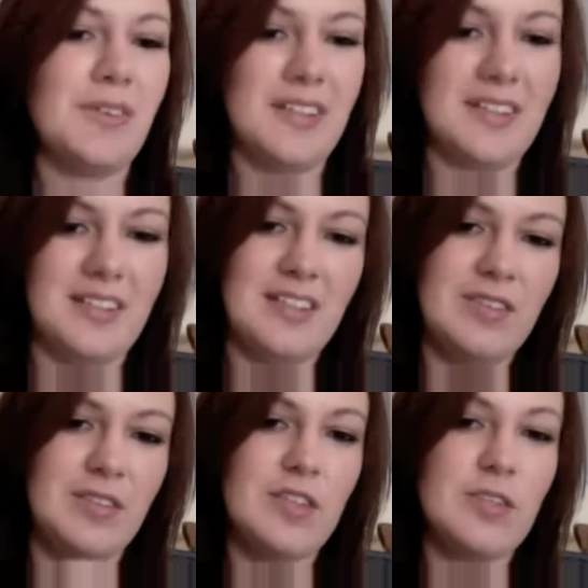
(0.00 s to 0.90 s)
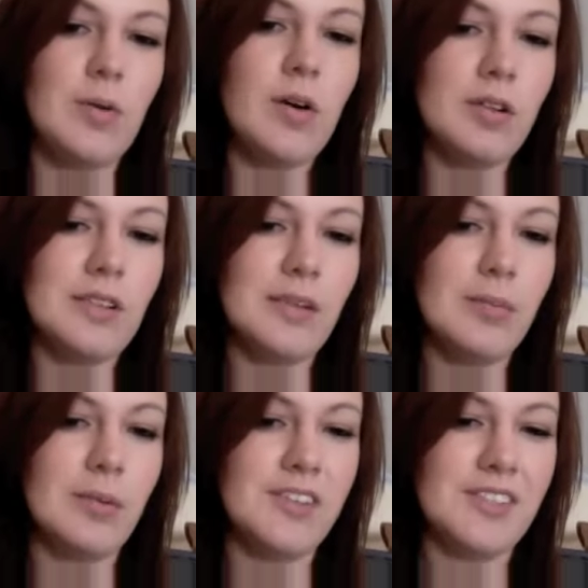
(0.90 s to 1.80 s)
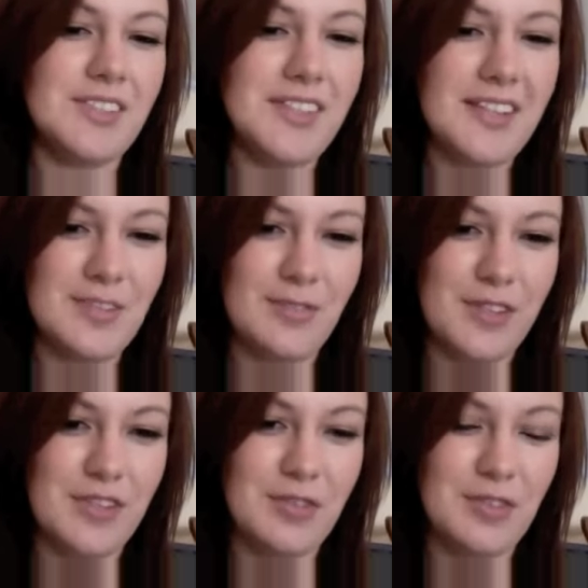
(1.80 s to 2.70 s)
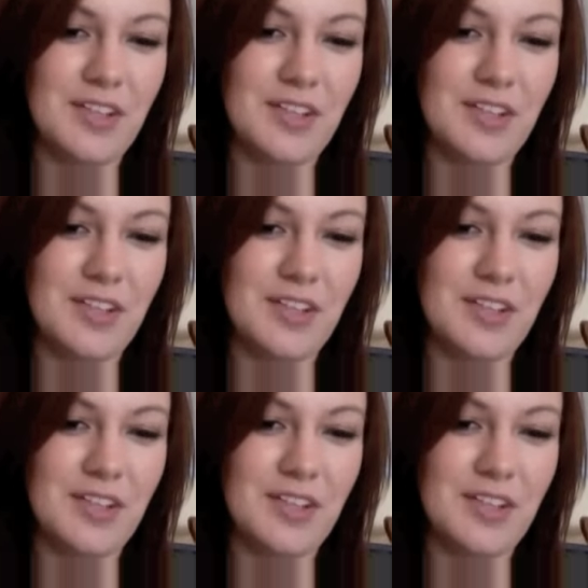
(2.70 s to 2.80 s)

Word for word: they did either the small little bottles to take to festivals,